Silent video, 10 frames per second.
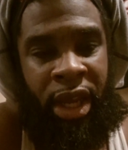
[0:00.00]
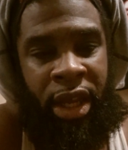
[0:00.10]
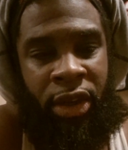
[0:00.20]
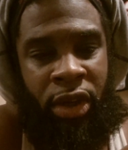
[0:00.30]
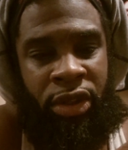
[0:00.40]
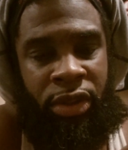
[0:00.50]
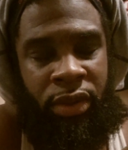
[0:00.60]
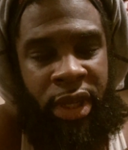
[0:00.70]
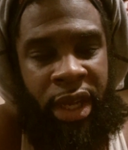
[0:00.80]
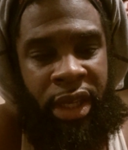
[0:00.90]
And also
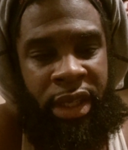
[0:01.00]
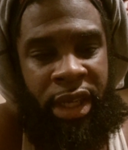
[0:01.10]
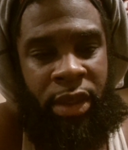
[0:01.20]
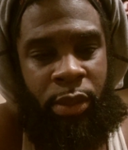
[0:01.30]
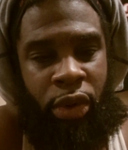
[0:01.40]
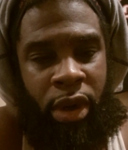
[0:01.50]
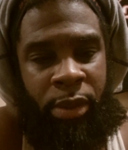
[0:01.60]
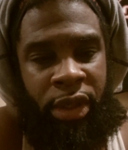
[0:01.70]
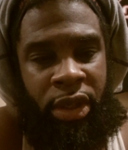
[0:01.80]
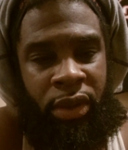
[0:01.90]
they they
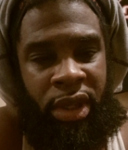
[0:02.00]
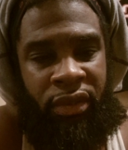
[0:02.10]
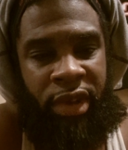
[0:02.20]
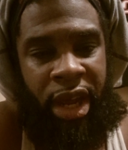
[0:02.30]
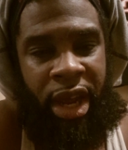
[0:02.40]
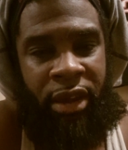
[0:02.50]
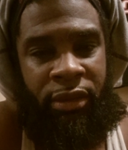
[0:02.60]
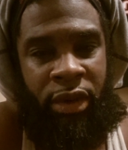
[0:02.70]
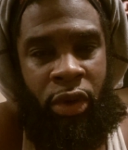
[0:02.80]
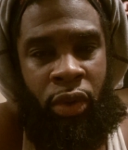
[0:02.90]
department don't even have
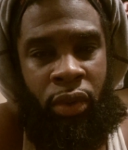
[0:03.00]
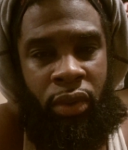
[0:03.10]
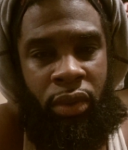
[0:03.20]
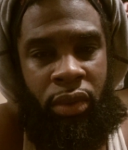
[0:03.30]
no